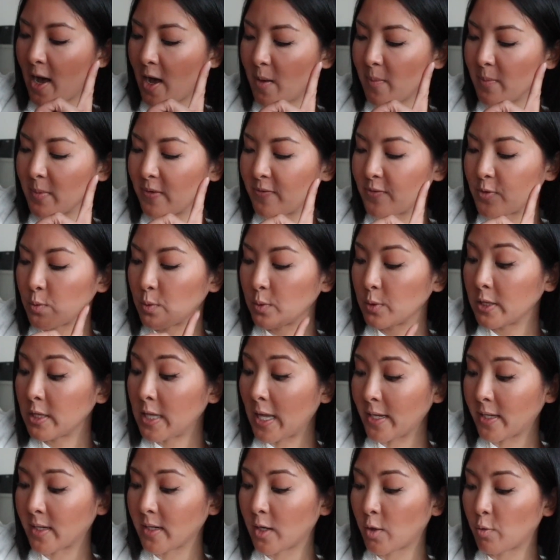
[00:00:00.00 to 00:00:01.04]
if you would
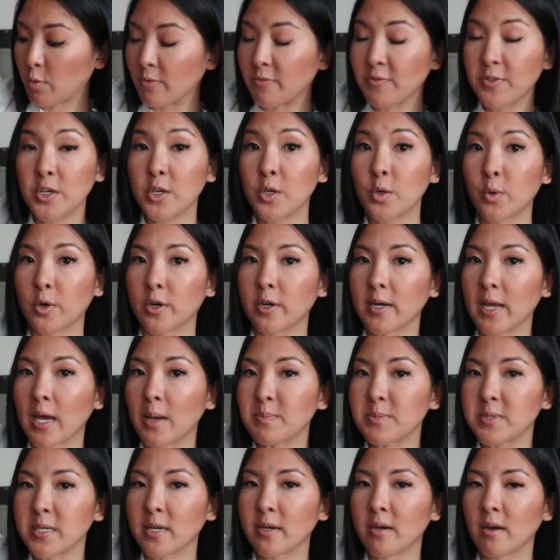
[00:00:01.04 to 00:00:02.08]
like a review or an
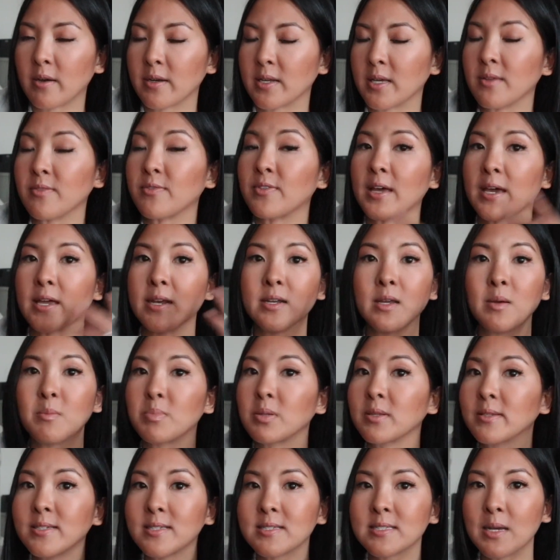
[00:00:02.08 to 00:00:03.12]
update on it, then
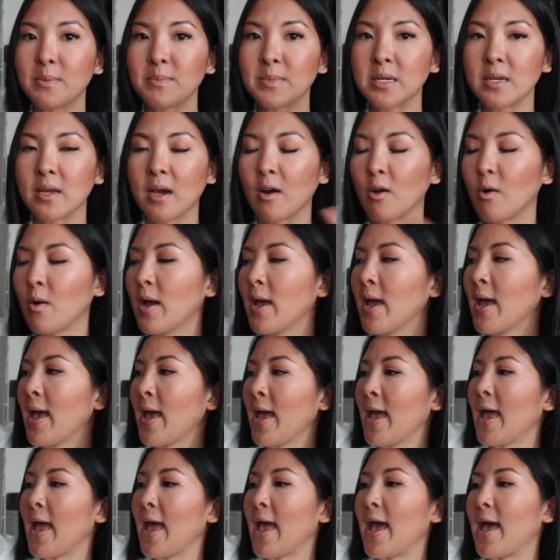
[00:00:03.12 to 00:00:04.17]
please let me know.
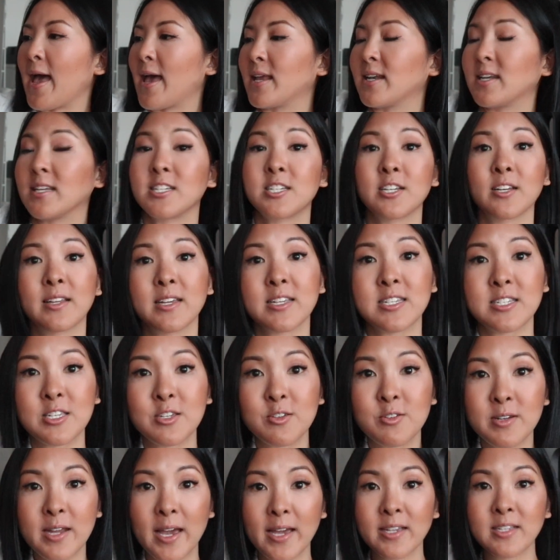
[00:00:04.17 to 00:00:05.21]
And until I see you
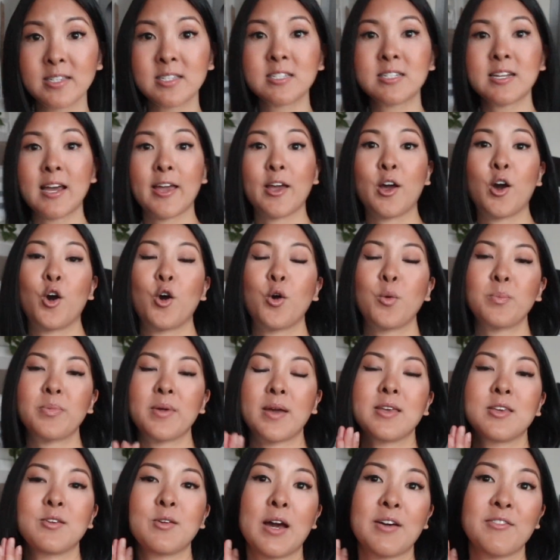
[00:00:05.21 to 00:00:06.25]
next, I hope
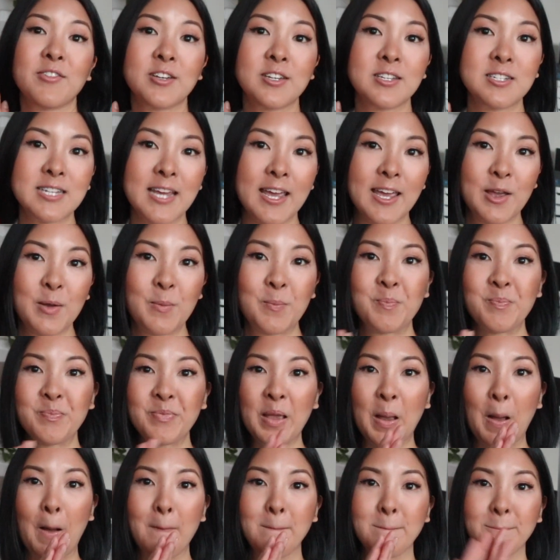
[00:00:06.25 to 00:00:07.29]
that you have a good day.
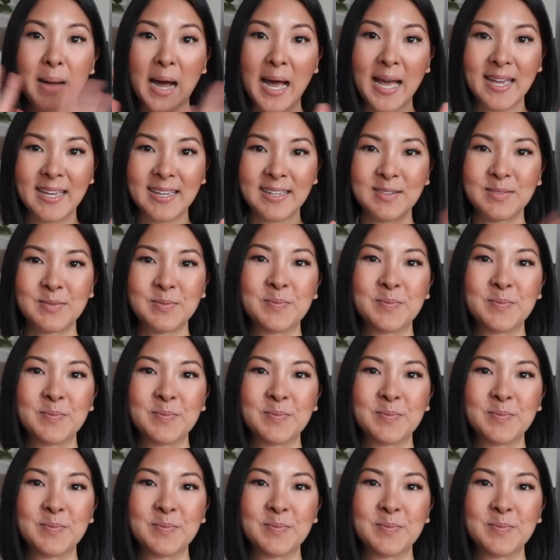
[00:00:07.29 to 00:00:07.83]
Bye.